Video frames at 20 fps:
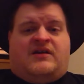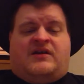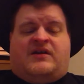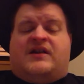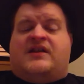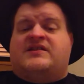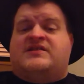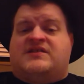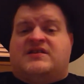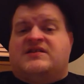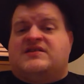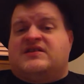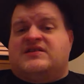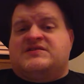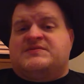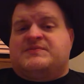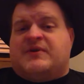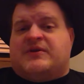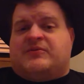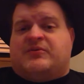And it, it
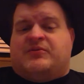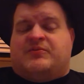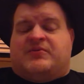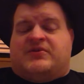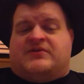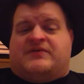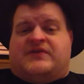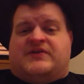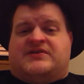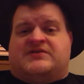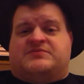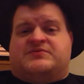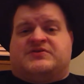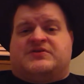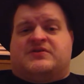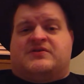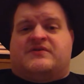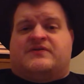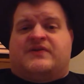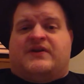does make me a bit of a
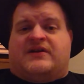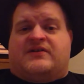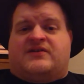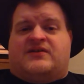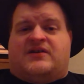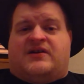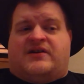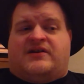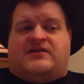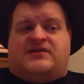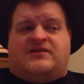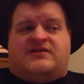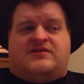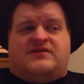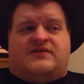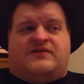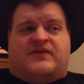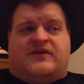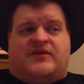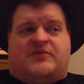hipster. The fact that I
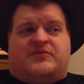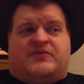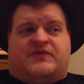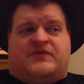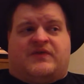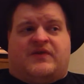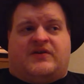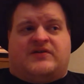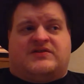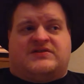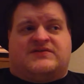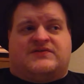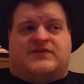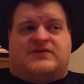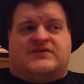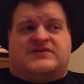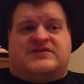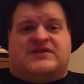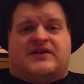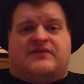developed a fondness for
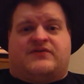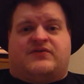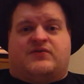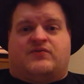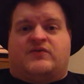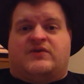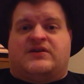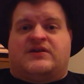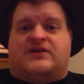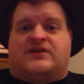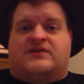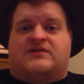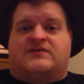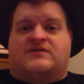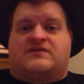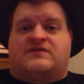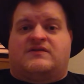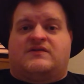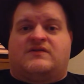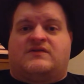this after
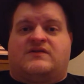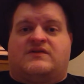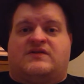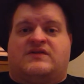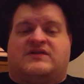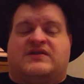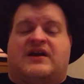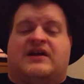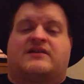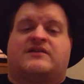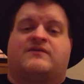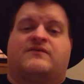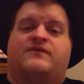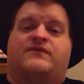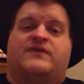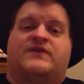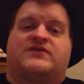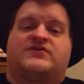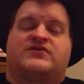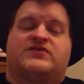reading detective
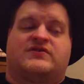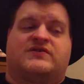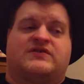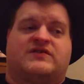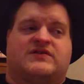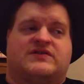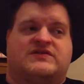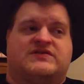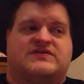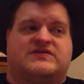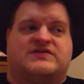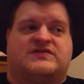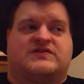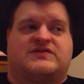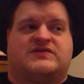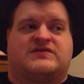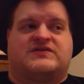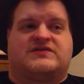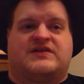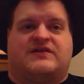fiction that is
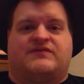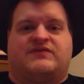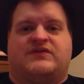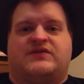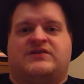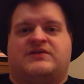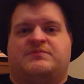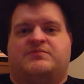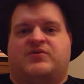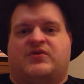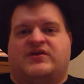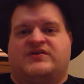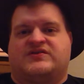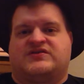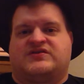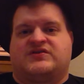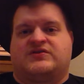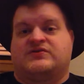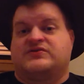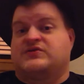70
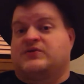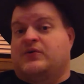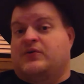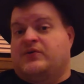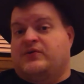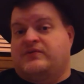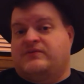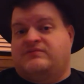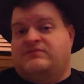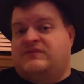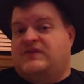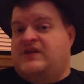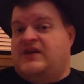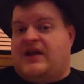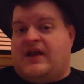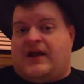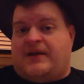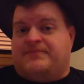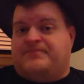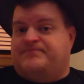plus years old, yeah.